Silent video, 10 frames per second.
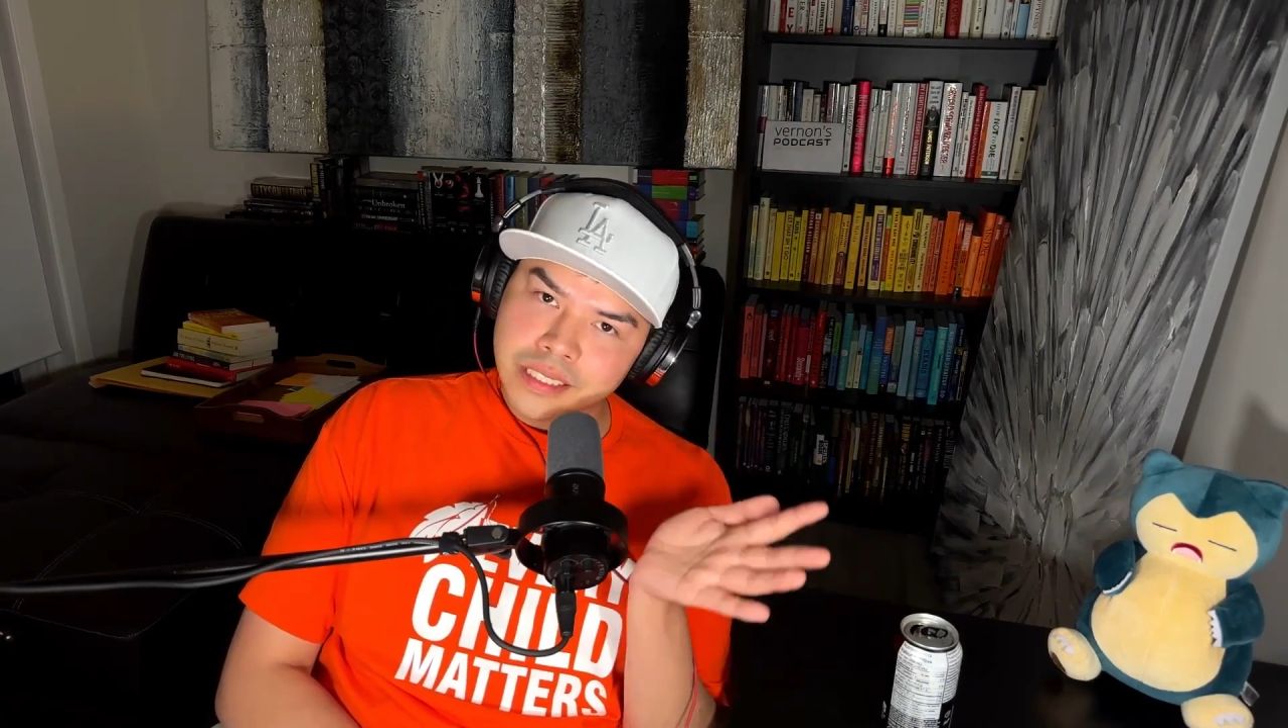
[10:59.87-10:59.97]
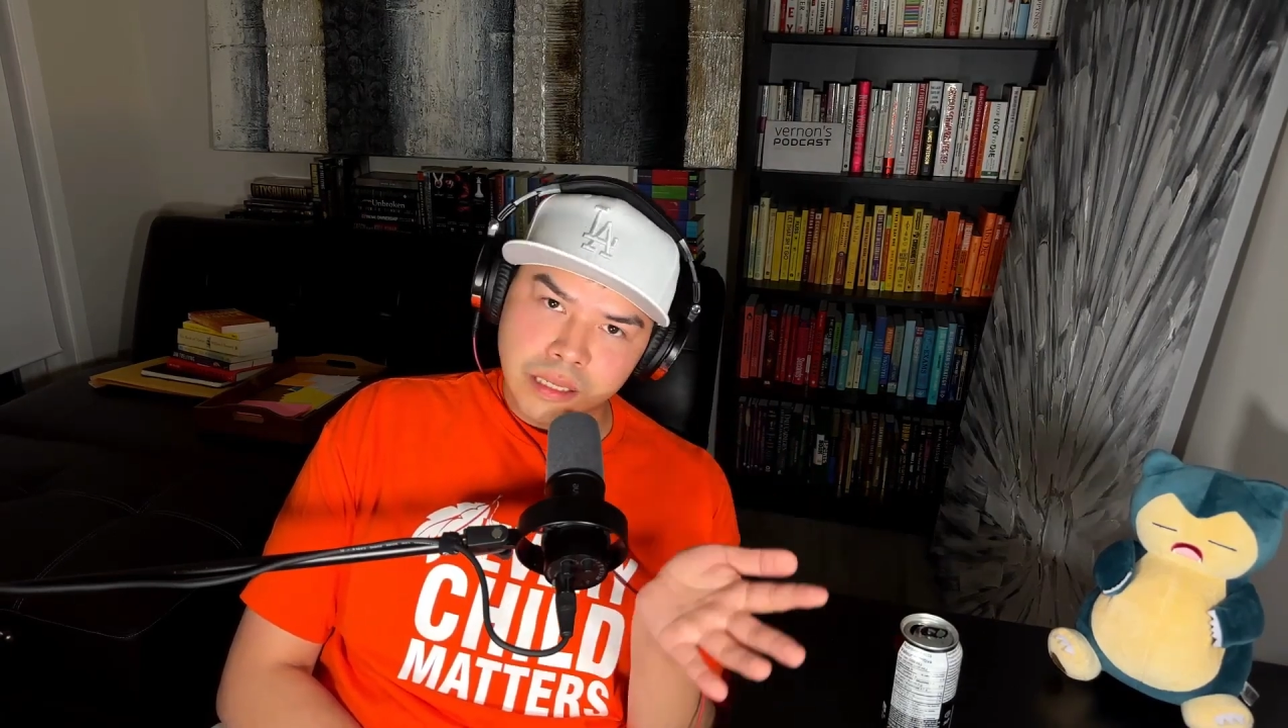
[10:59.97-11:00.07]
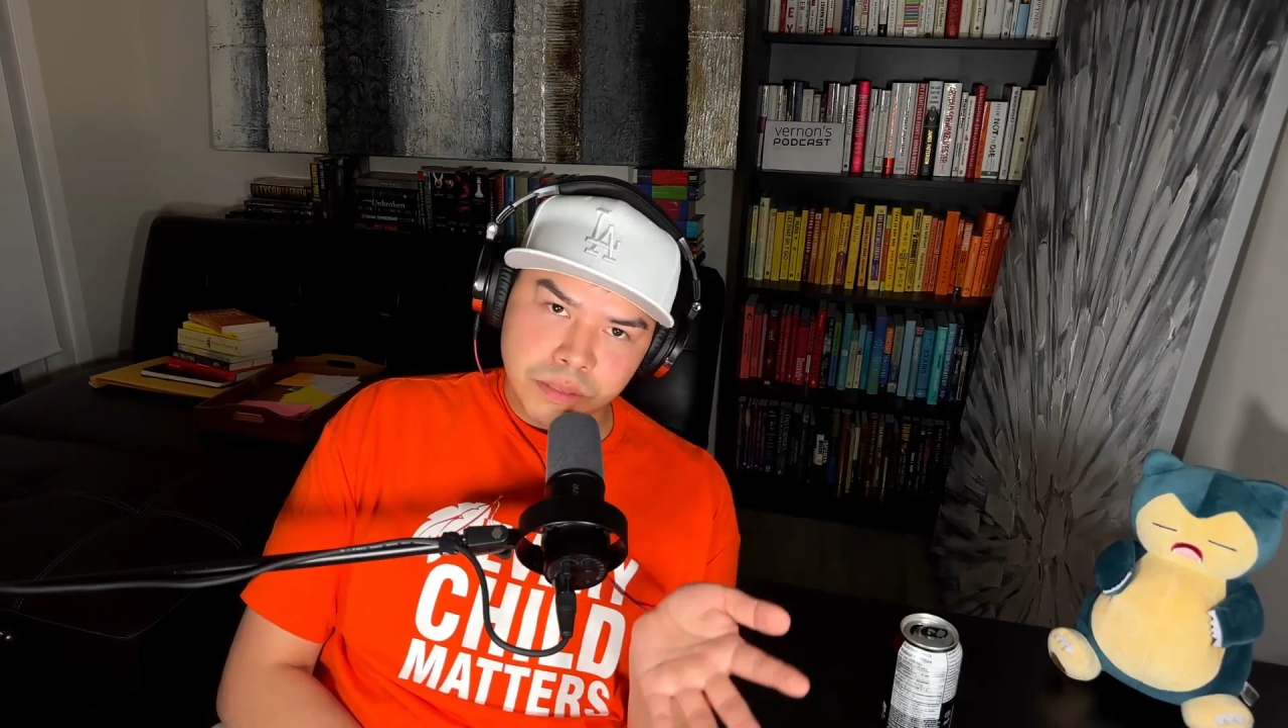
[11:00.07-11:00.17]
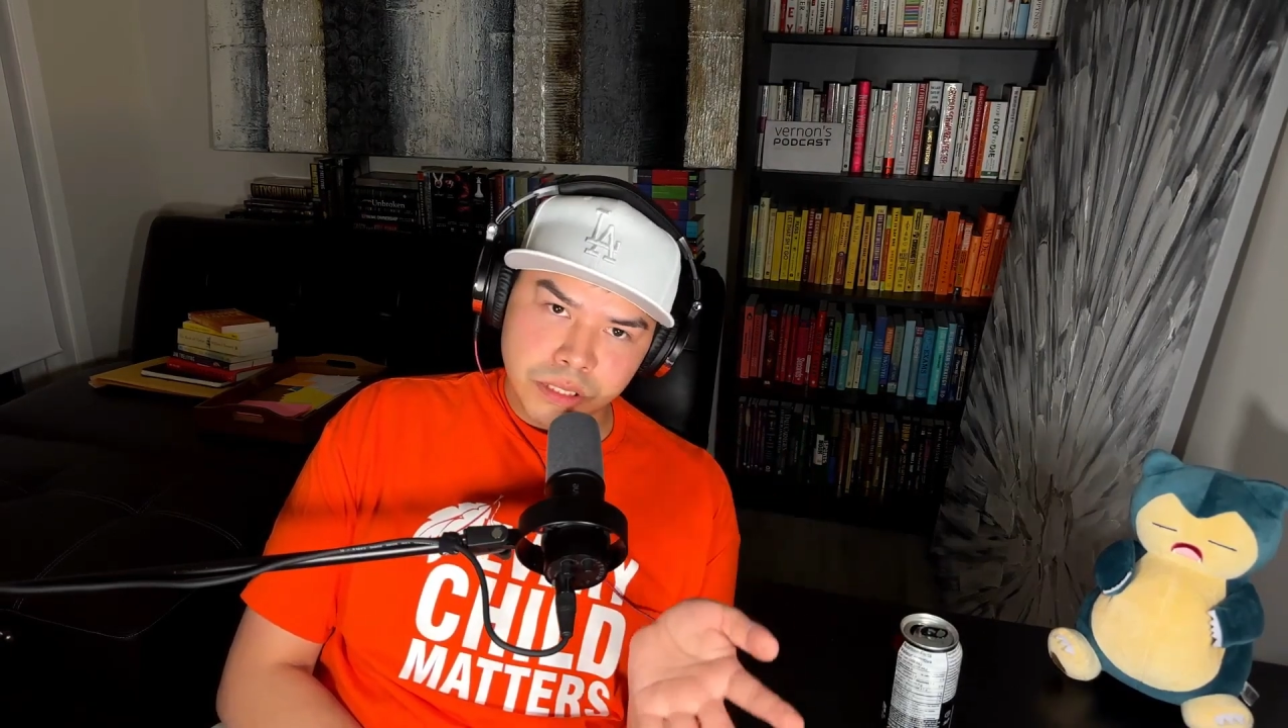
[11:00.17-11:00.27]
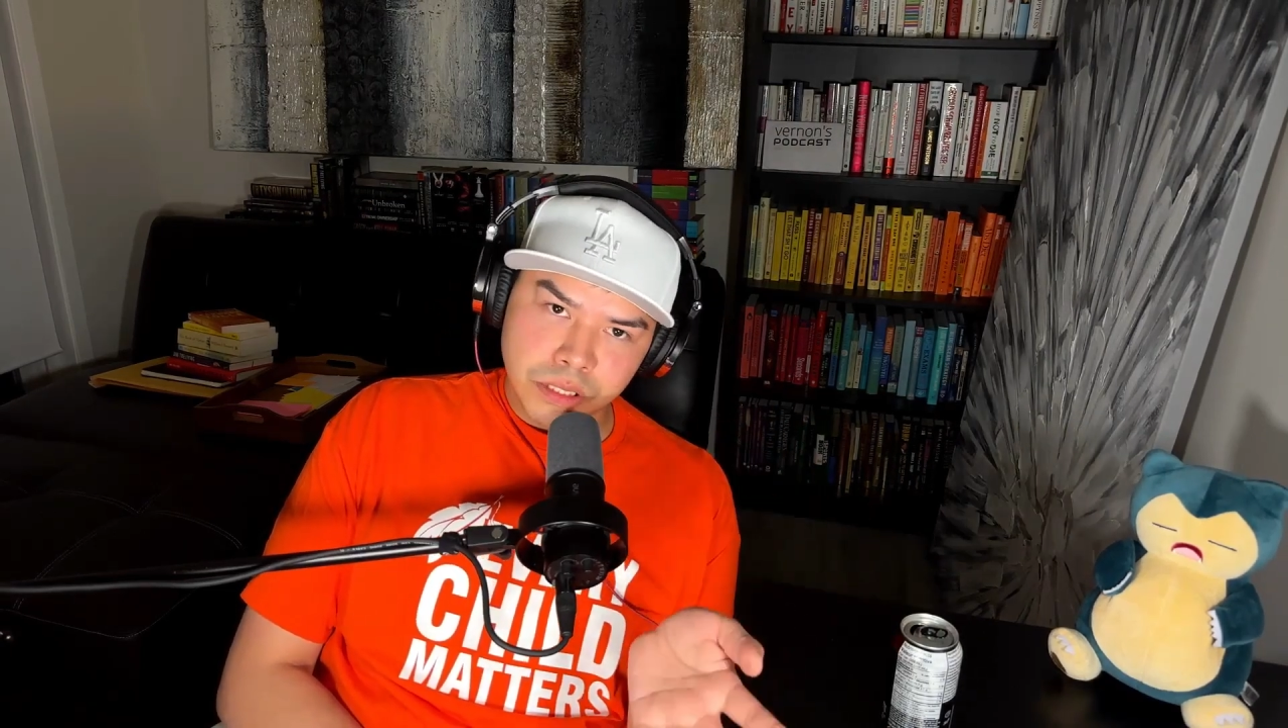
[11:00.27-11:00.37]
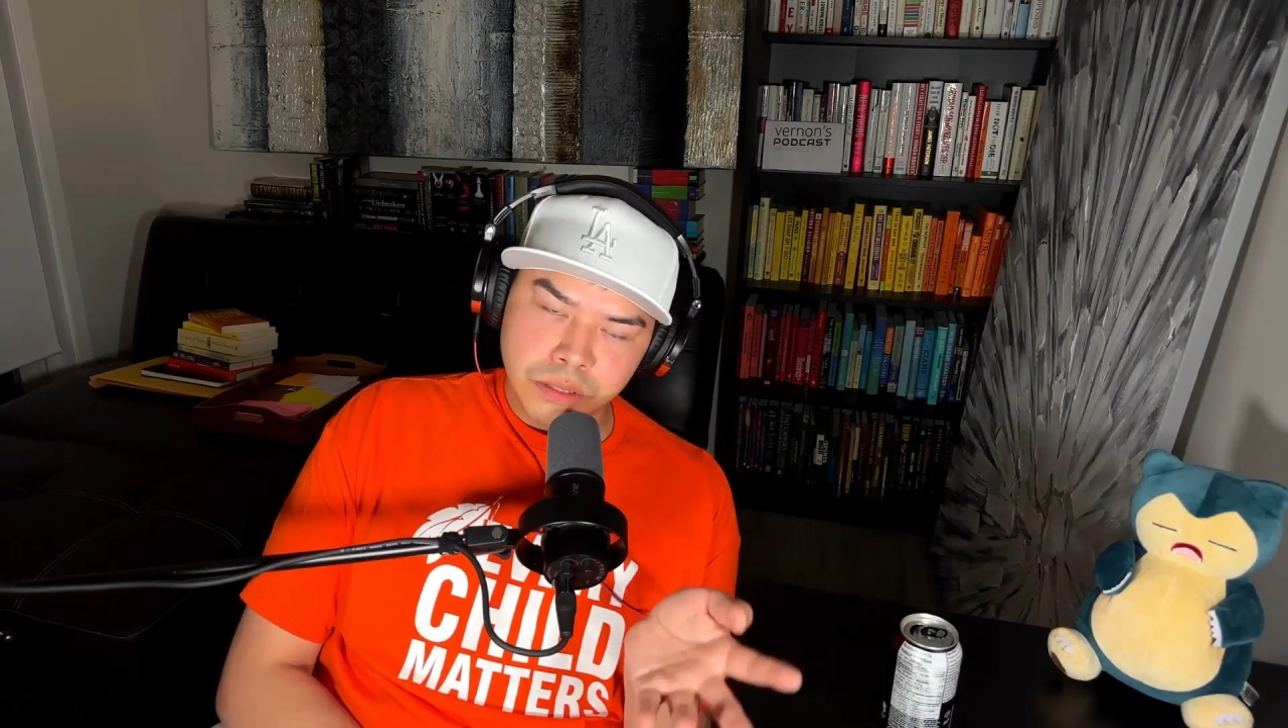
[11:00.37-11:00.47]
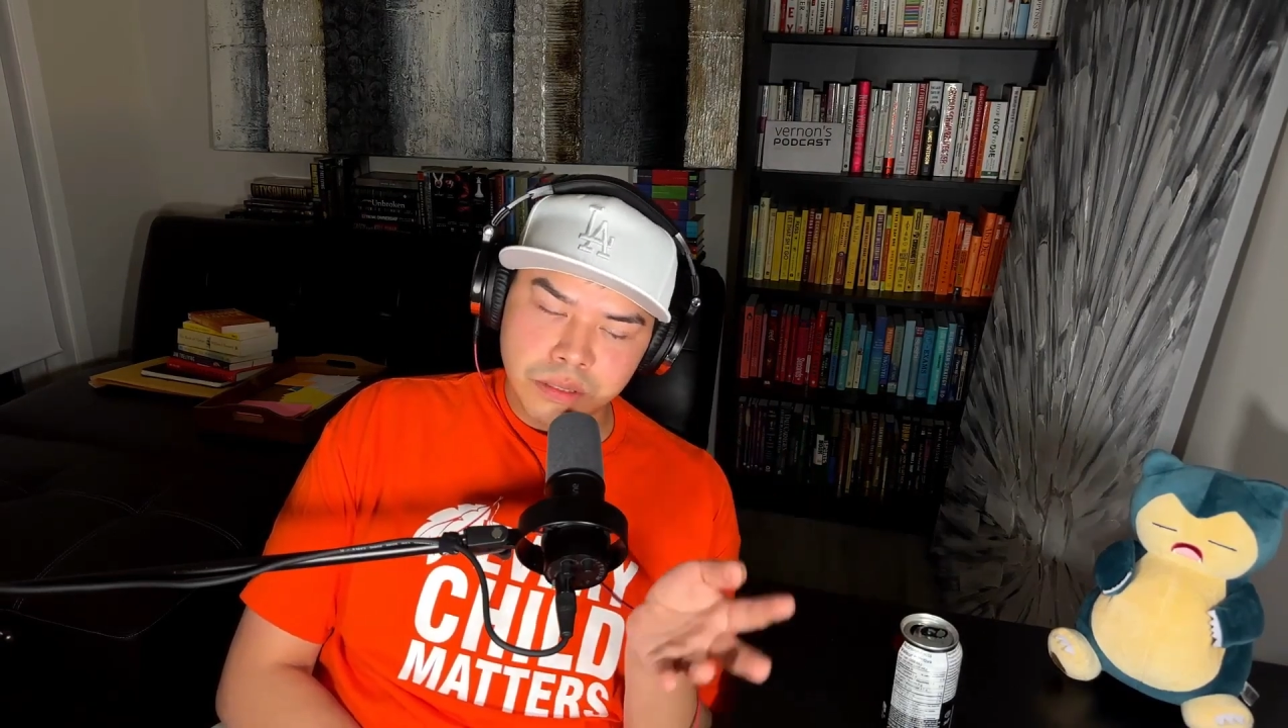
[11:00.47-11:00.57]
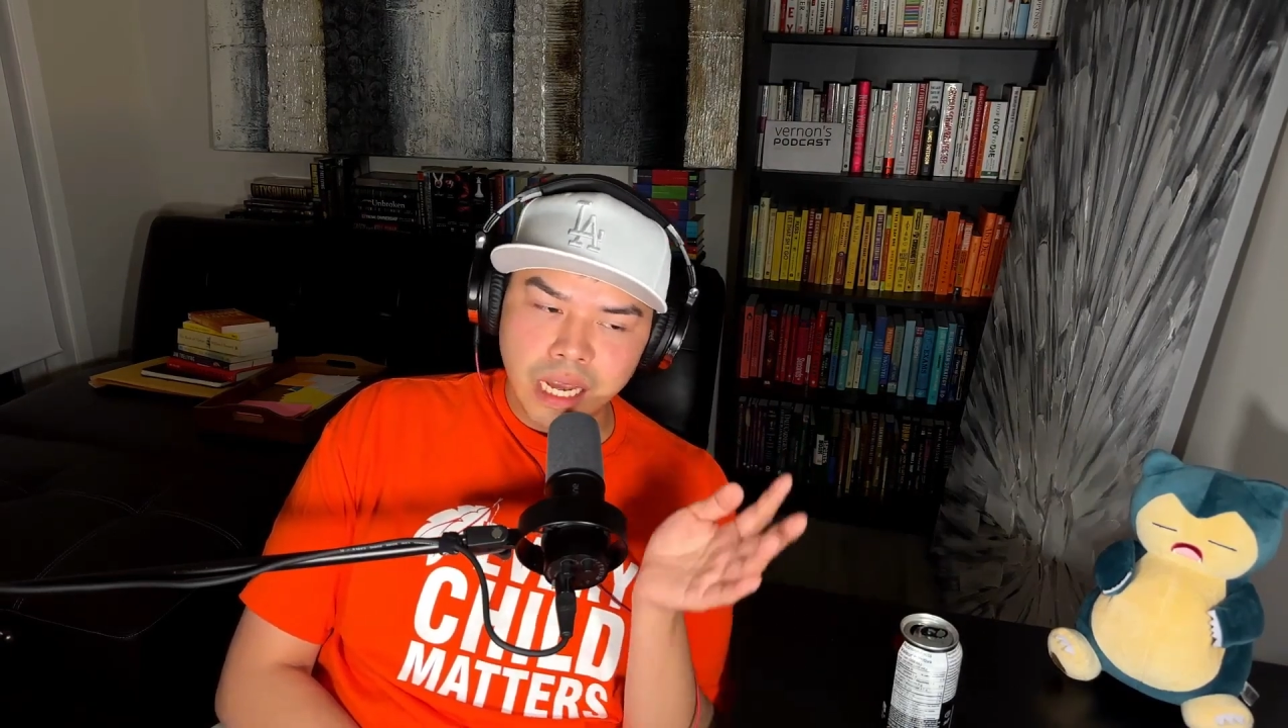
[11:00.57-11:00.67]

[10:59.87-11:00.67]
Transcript: episode.